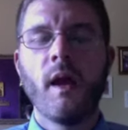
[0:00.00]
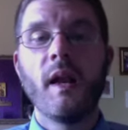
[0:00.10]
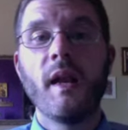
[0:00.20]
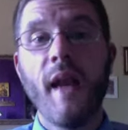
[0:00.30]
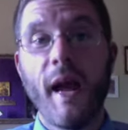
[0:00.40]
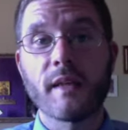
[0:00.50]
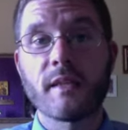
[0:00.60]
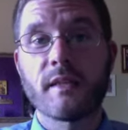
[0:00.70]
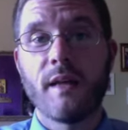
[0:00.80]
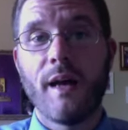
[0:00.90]

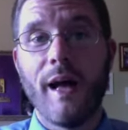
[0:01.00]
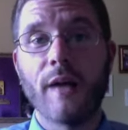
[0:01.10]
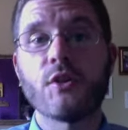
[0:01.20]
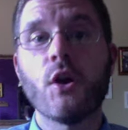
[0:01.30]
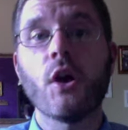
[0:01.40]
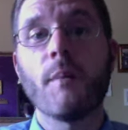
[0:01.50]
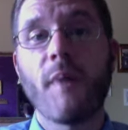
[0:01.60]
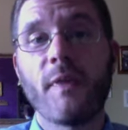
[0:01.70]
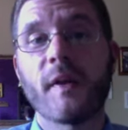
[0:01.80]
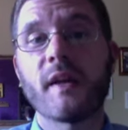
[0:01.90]
Next, I'll talk
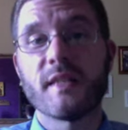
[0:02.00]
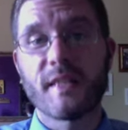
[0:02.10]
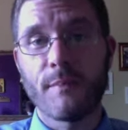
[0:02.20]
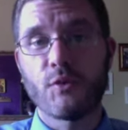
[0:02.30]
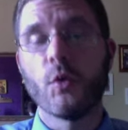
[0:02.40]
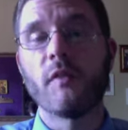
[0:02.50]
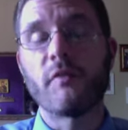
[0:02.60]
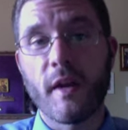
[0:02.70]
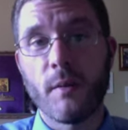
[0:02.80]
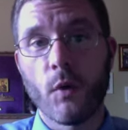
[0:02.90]
about the conceptual
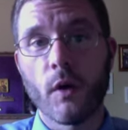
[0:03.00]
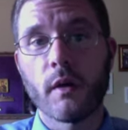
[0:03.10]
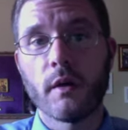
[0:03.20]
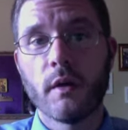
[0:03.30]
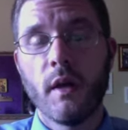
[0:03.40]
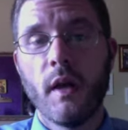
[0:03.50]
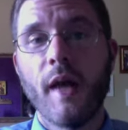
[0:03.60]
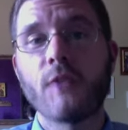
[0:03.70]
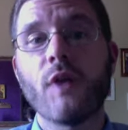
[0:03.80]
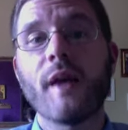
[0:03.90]
framework
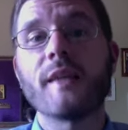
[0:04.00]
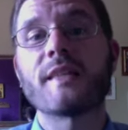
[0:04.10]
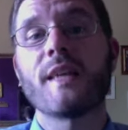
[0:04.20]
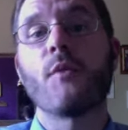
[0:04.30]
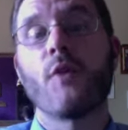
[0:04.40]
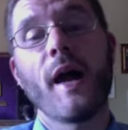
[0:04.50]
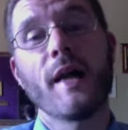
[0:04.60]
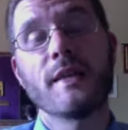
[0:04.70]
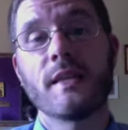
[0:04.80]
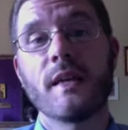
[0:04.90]
and try and
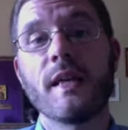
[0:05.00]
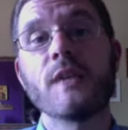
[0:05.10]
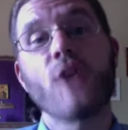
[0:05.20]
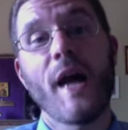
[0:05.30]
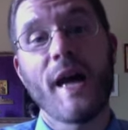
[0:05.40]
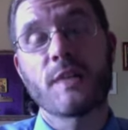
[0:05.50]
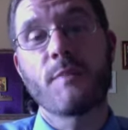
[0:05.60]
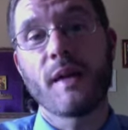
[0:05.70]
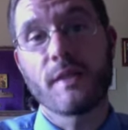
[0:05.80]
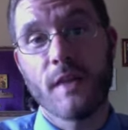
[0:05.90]
summarize each
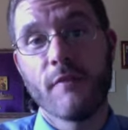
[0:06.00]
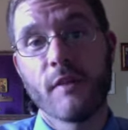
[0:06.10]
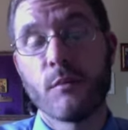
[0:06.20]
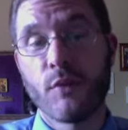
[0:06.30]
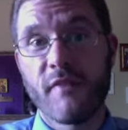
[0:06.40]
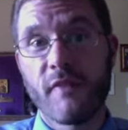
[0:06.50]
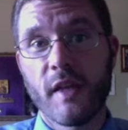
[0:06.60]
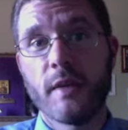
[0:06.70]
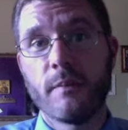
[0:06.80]
aspect of it briefly.